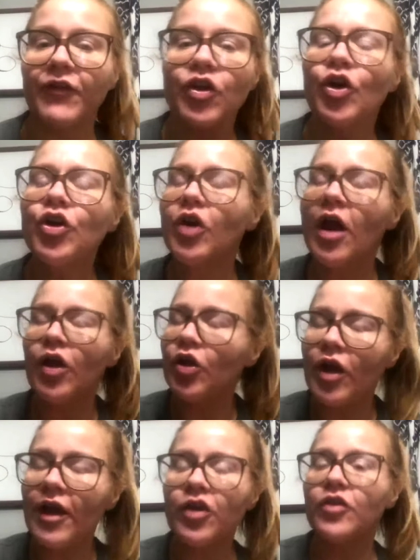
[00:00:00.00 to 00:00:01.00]
You're
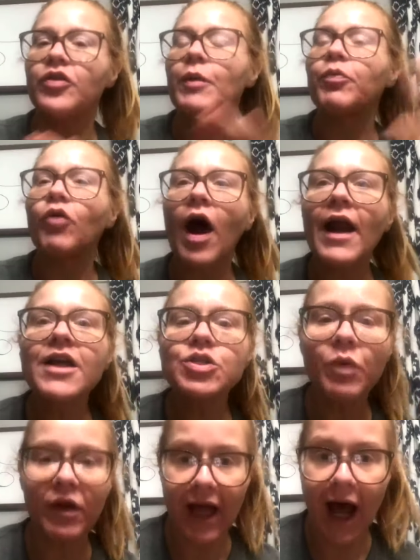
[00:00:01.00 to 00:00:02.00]
the products
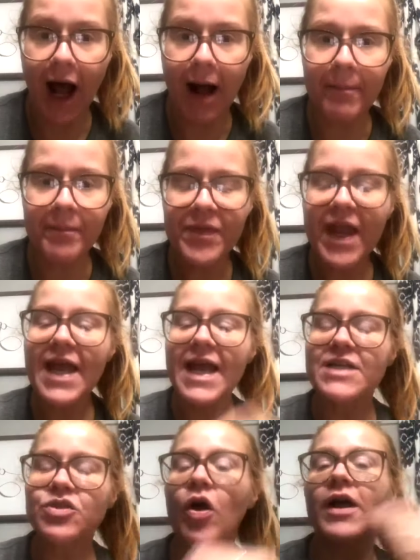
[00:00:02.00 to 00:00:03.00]
will come
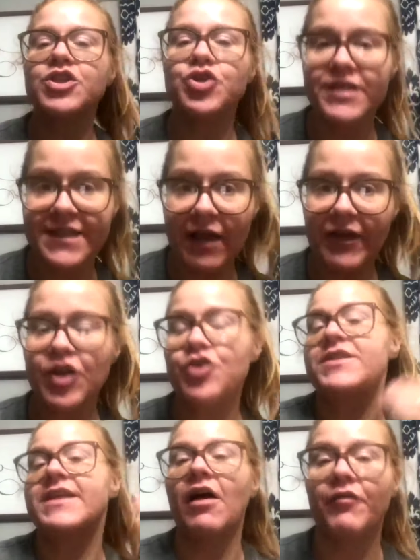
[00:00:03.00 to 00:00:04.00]
as long as you're selling
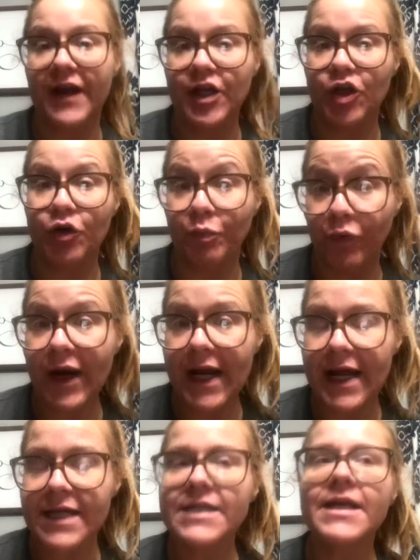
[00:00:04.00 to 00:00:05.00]
yourself in your
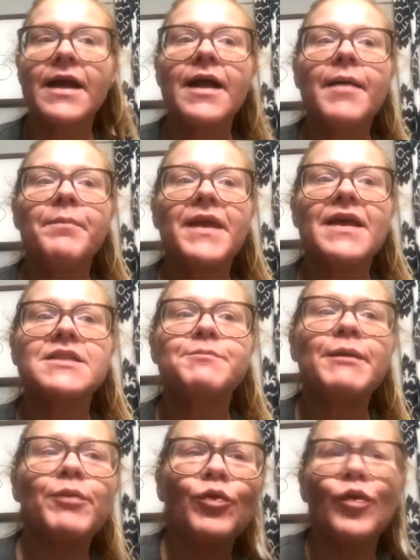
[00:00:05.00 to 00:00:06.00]
brand because
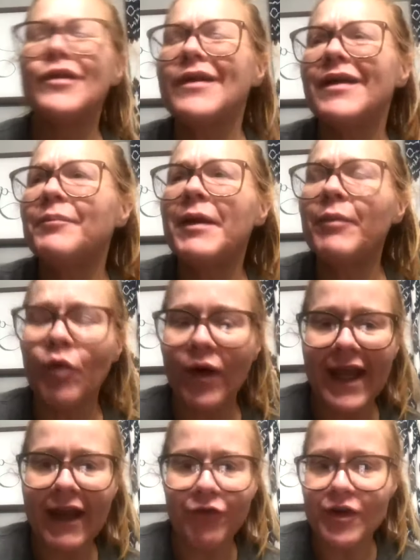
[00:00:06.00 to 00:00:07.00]
people will people won't
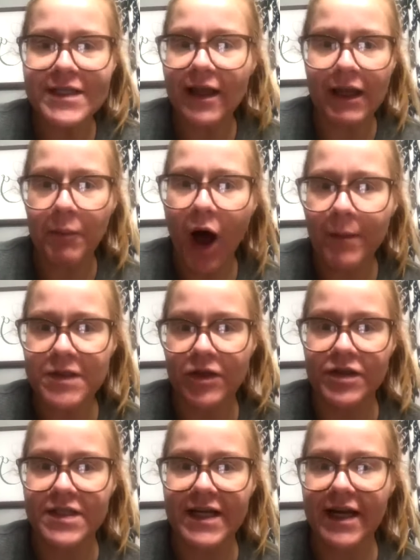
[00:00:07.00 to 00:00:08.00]
care if you're selling
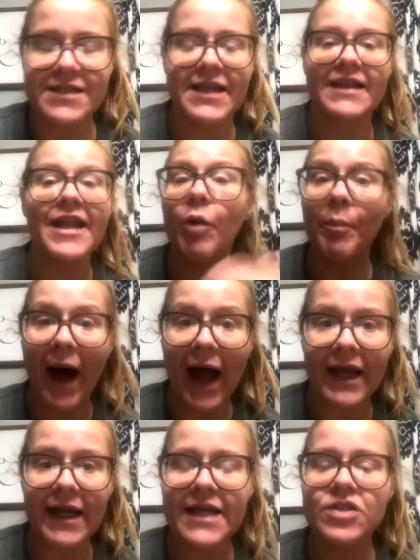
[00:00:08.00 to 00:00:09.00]
popsicle sticks like they'll buy
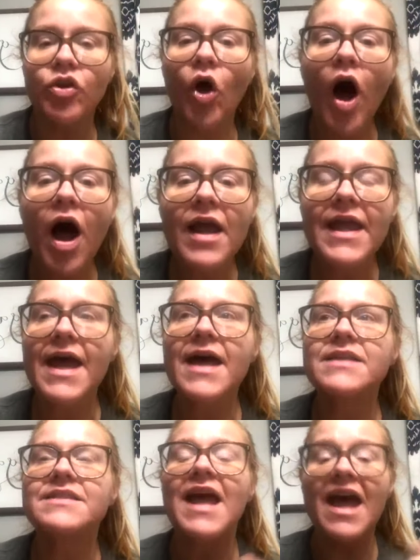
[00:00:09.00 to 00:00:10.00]
it as long
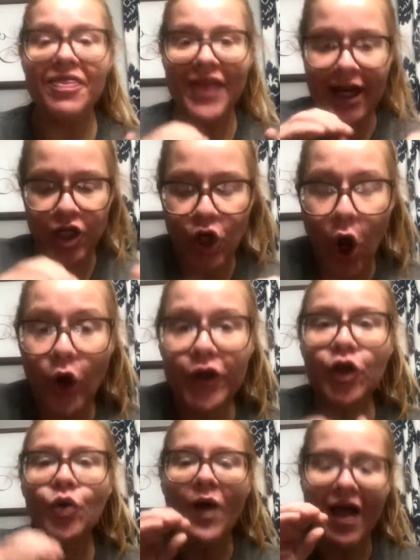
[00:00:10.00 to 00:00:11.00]
as they know
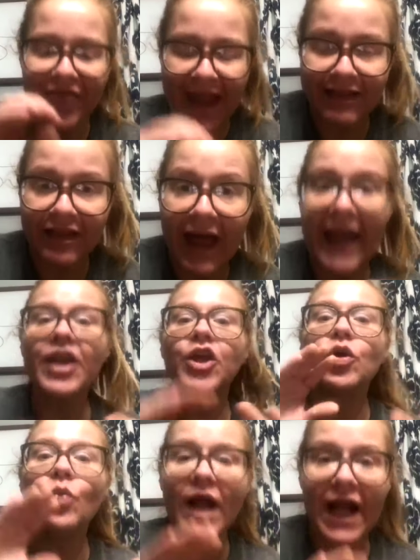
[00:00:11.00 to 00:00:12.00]
you they like
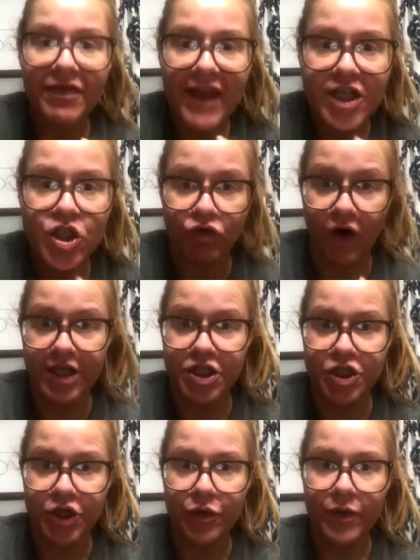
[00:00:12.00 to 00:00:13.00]
you and they trust
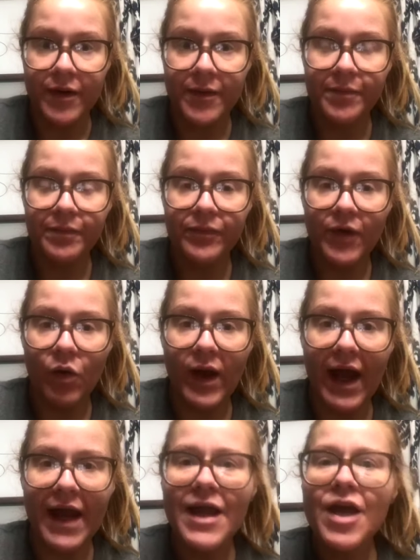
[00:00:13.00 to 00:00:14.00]
you
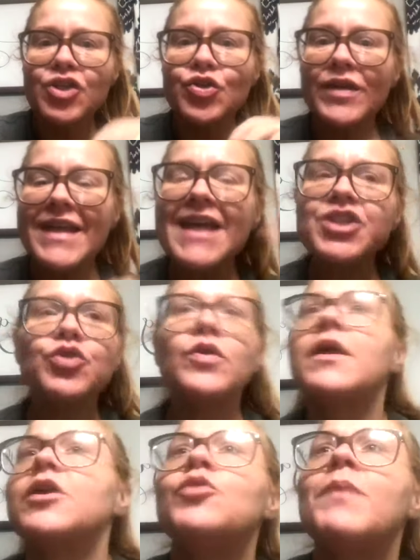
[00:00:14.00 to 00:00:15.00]
okay so yes you
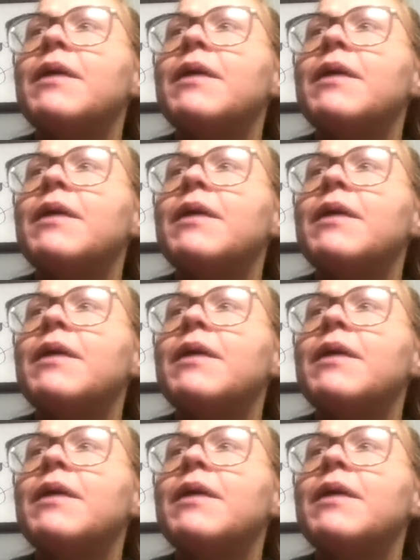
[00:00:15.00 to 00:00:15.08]
you may